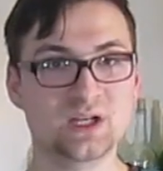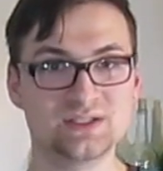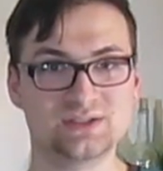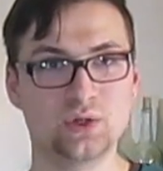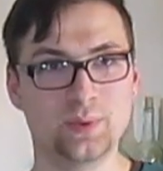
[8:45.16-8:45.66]

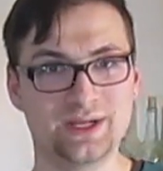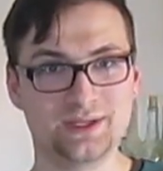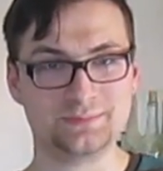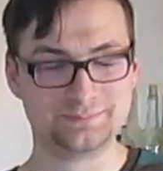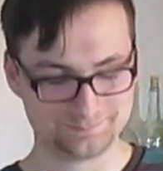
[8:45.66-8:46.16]
Still
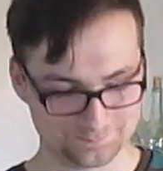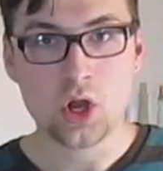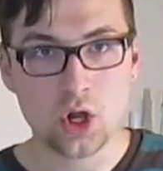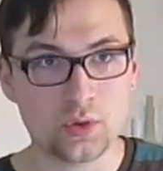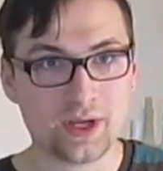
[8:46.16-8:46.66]
waiting.
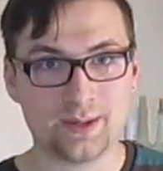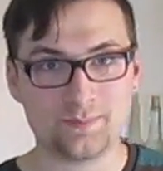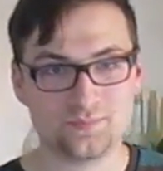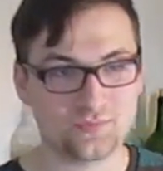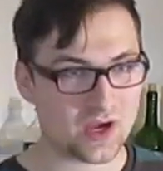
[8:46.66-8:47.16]
Okay,
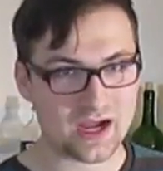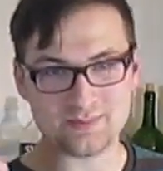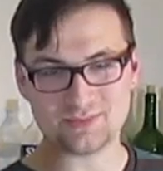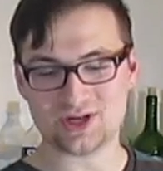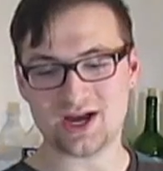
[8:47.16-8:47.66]

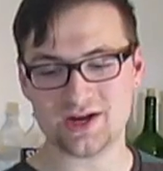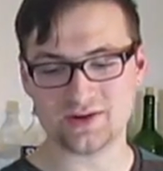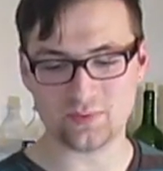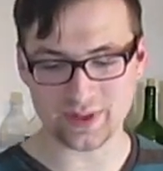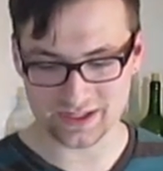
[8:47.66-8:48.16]
I'm tired
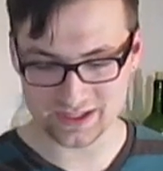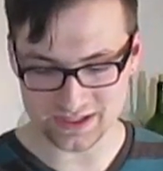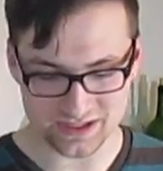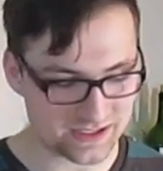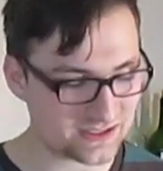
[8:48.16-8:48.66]
of waiting
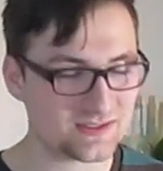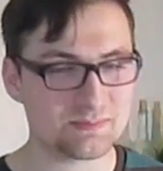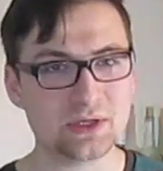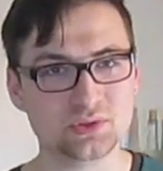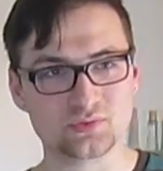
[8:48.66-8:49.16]
and this
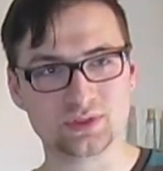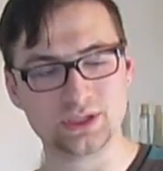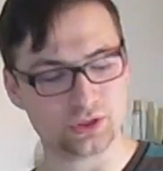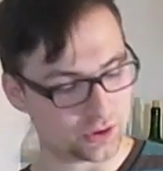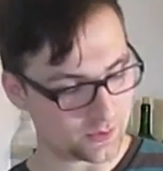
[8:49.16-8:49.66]
smells really
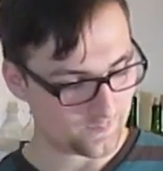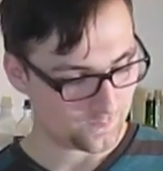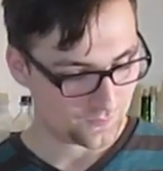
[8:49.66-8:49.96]
good.